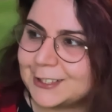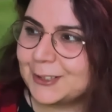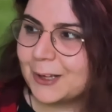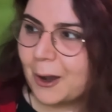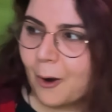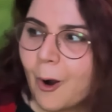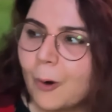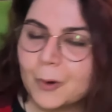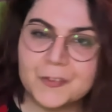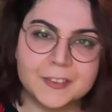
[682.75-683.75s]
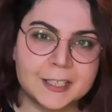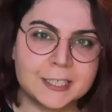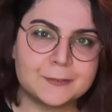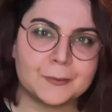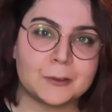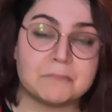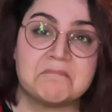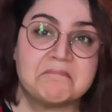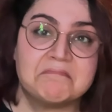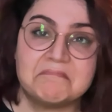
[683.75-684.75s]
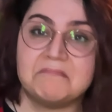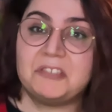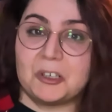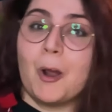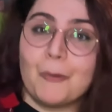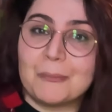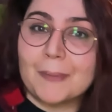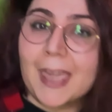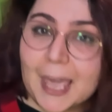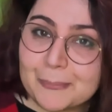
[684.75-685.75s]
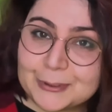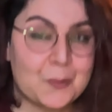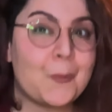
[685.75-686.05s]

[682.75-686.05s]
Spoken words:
to know all of this for drawing maps?